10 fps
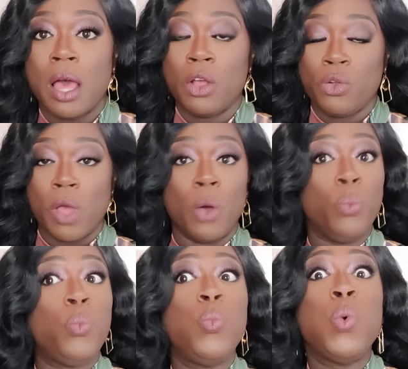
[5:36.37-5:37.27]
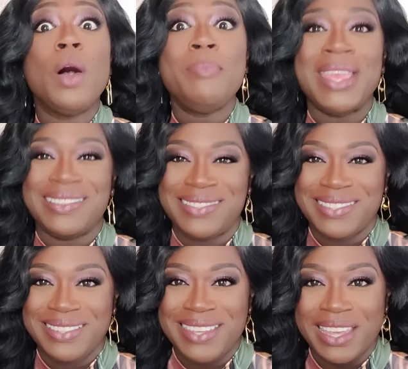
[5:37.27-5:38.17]
A, a
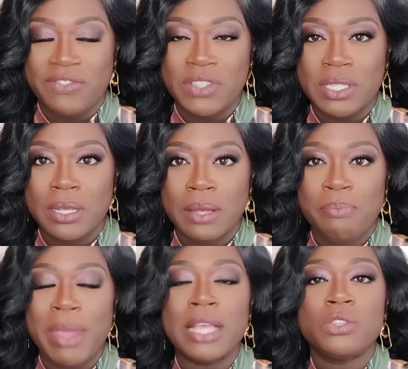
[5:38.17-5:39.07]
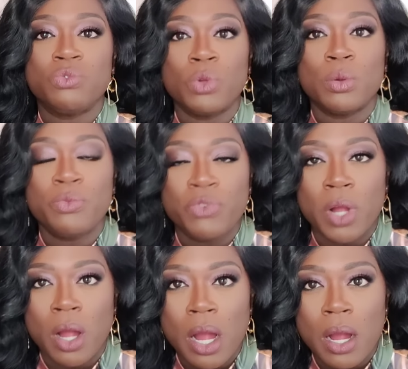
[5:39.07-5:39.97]
woman's gift makes room
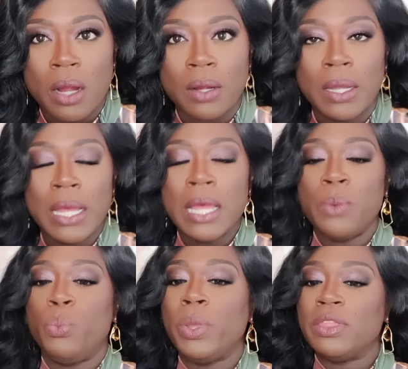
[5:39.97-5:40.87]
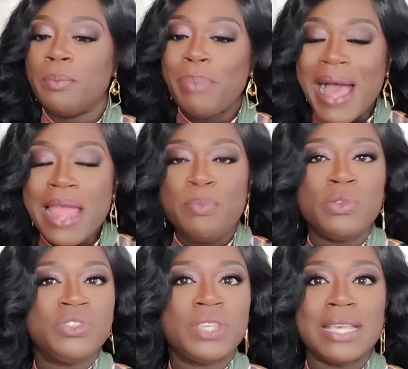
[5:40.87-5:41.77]
for her. When the
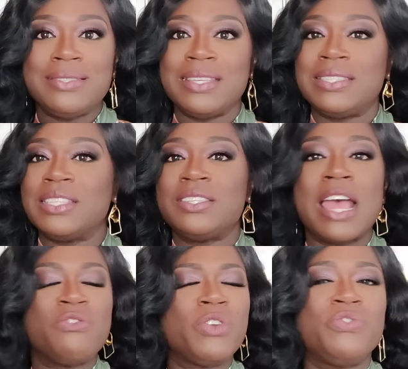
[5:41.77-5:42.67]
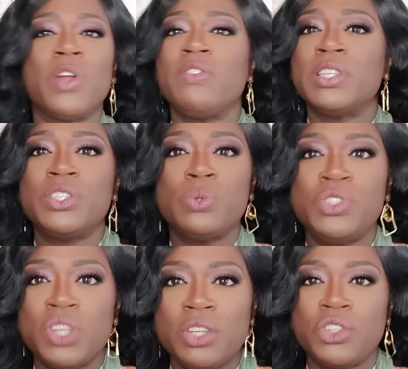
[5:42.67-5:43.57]
Bible says this, it's not referring to
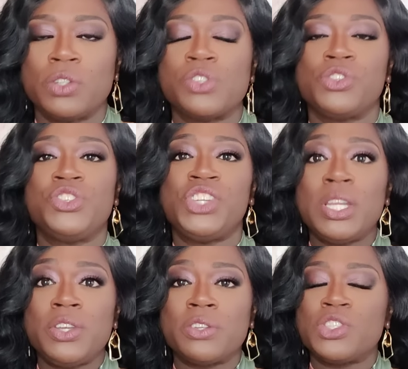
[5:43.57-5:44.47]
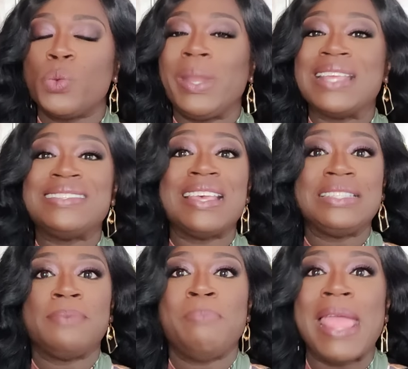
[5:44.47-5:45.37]
gender, gender. So when it
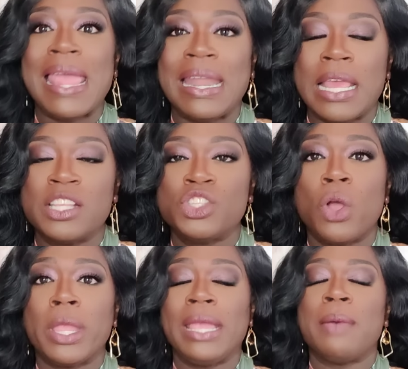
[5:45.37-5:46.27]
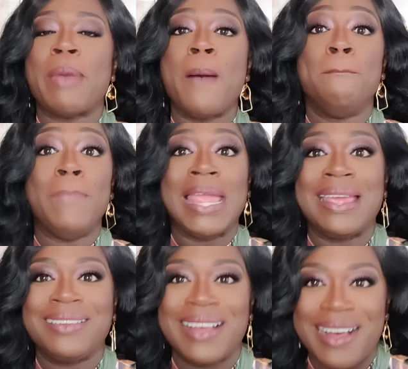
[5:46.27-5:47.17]
says a man, it's talking about
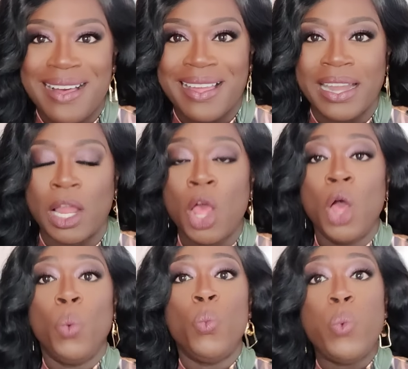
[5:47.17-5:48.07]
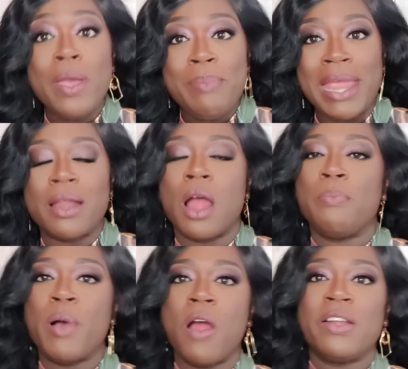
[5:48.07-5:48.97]
mankind. Women
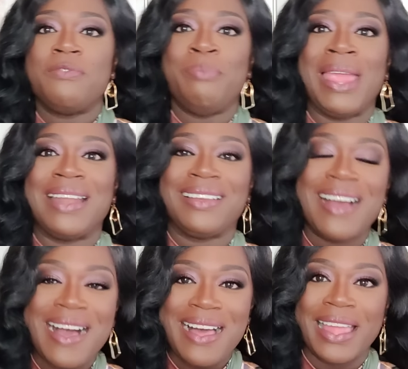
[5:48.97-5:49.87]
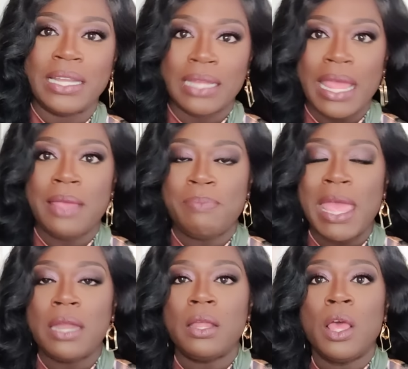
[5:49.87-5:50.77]
are part of mankind.
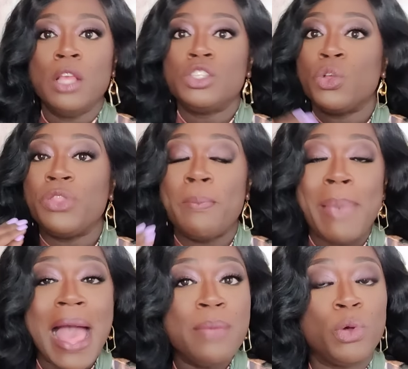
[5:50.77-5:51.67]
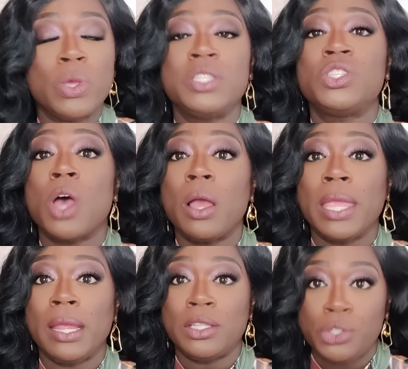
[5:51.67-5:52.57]
Amen. So the Bible is
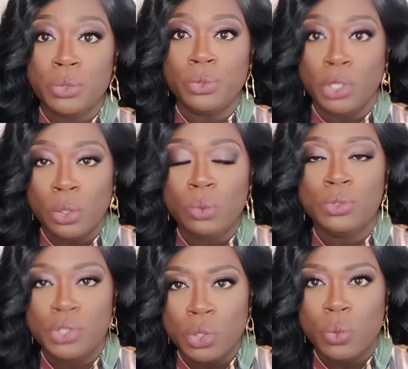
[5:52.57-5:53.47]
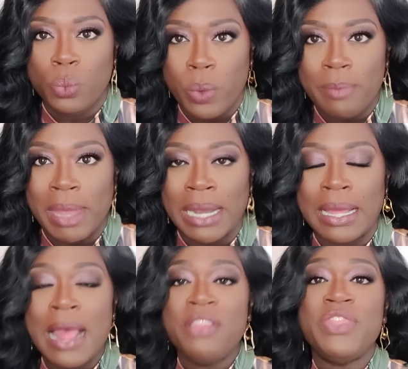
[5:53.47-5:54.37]
talking to you too, women,
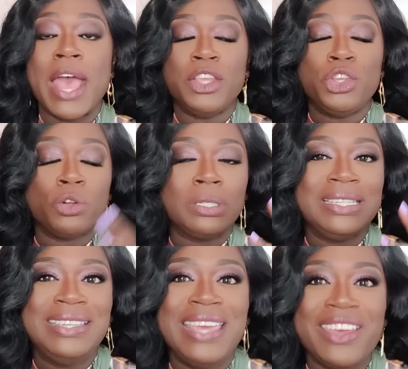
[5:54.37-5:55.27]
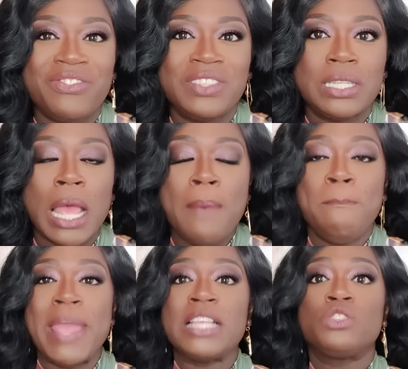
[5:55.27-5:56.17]
that your gift
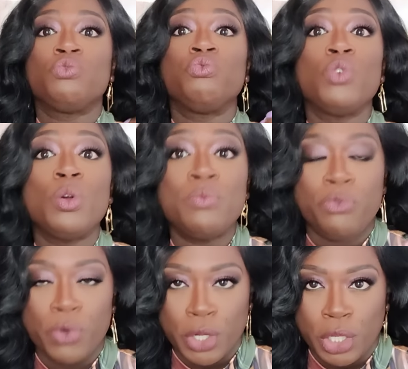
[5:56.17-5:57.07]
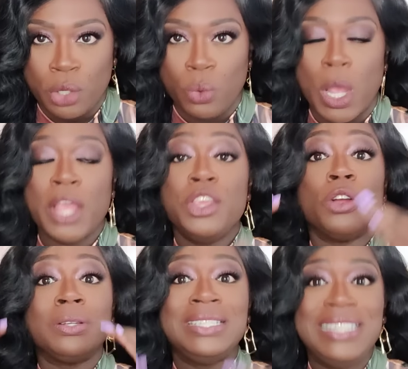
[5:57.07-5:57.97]
makes room for you.
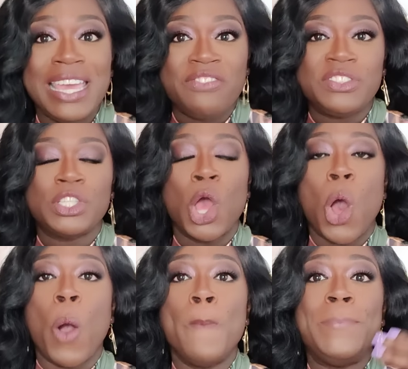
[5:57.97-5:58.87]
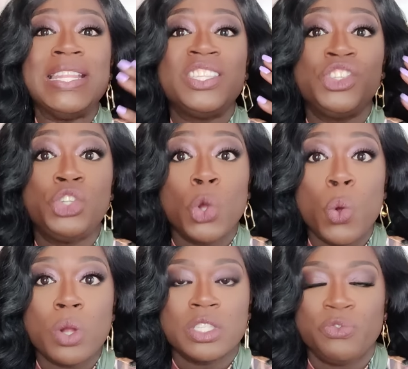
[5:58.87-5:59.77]
Your gift opens
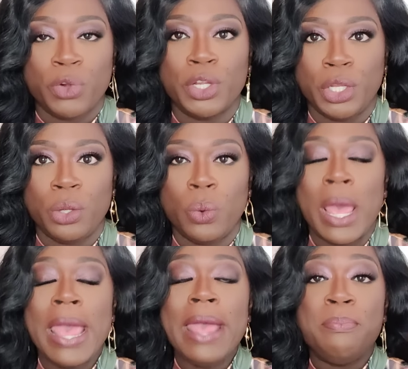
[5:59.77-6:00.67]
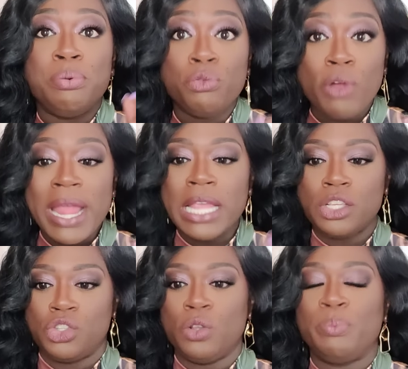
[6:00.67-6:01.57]
doors for you. It
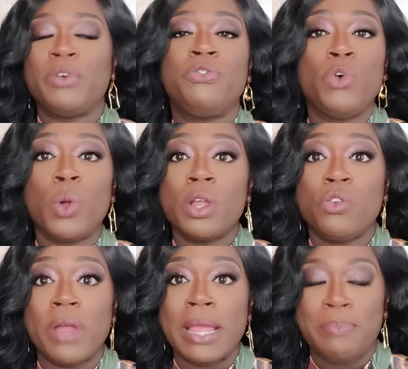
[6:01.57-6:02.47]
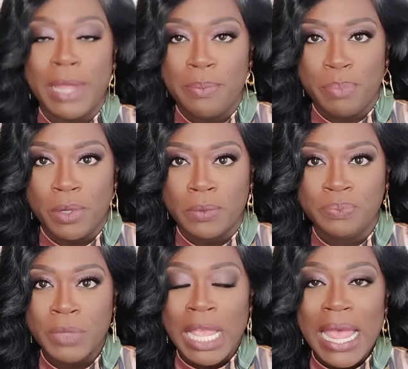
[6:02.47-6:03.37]
brings you before great people.
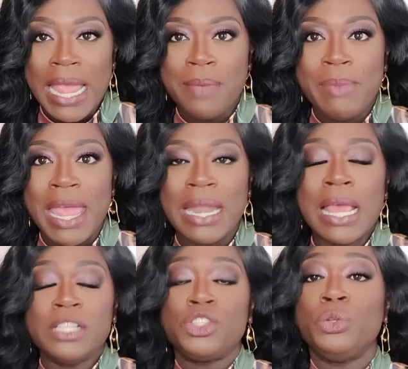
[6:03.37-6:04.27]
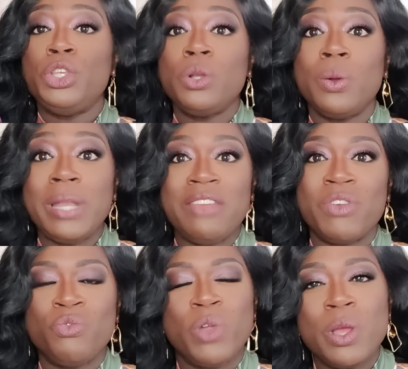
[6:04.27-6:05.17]
Amen. So you don't
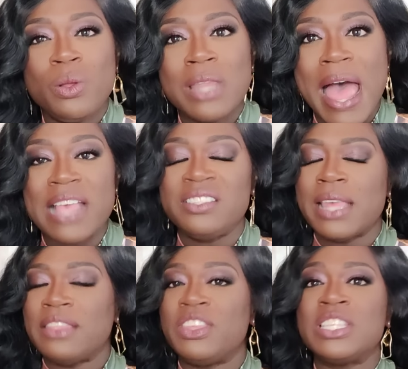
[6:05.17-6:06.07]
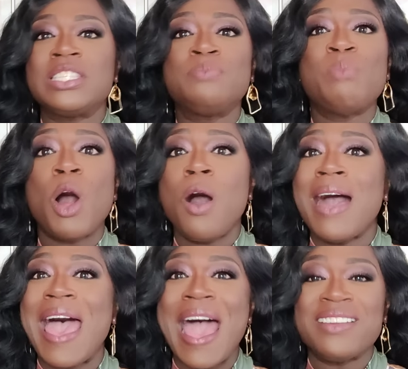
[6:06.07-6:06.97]
even realize that the
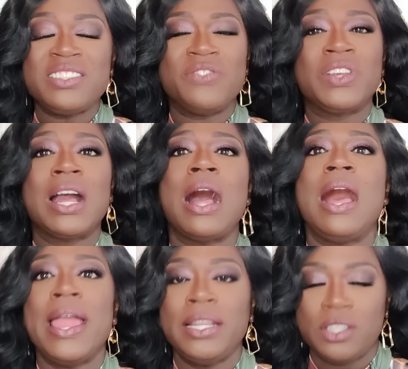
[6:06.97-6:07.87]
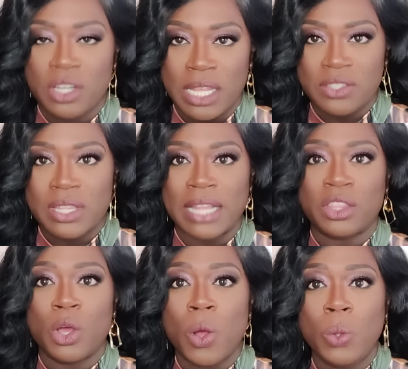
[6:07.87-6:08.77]
small act of kindness
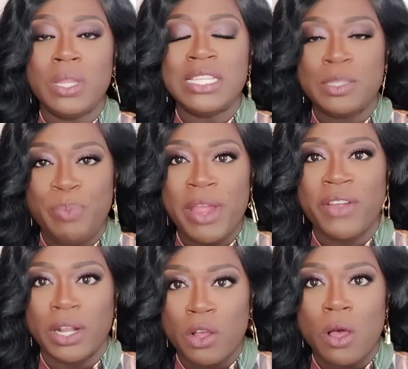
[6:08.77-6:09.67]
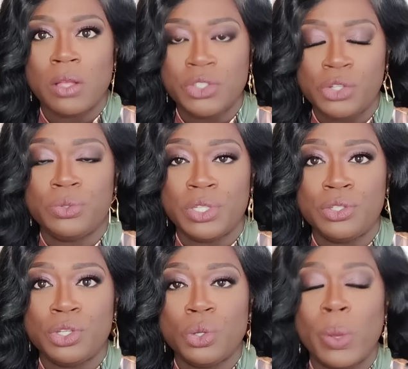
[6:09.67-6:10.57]
that the Holy Spirit calls you to
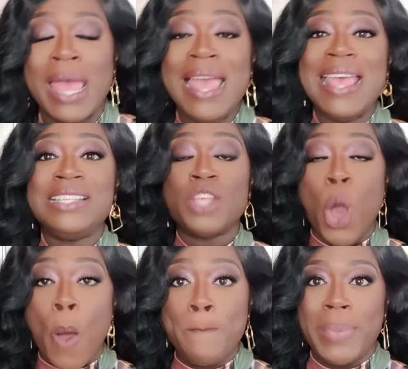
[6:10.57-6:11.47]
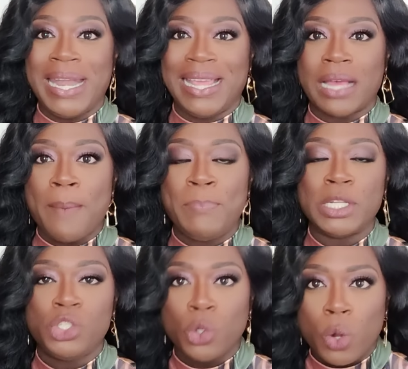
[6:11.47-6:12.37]
do is opening up
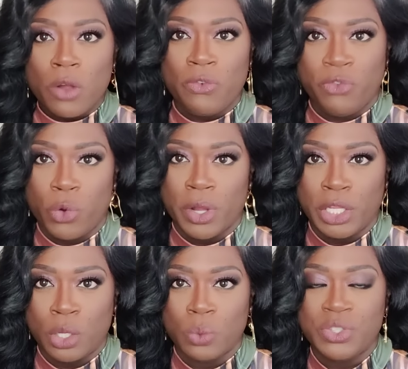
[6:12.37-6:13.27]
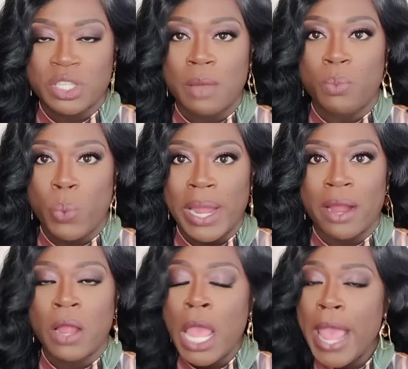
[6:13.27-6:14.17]
a door for you
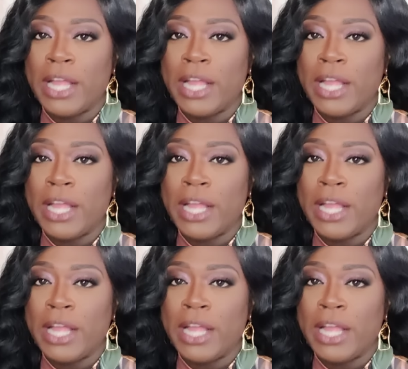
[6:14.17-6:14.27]
somewhere.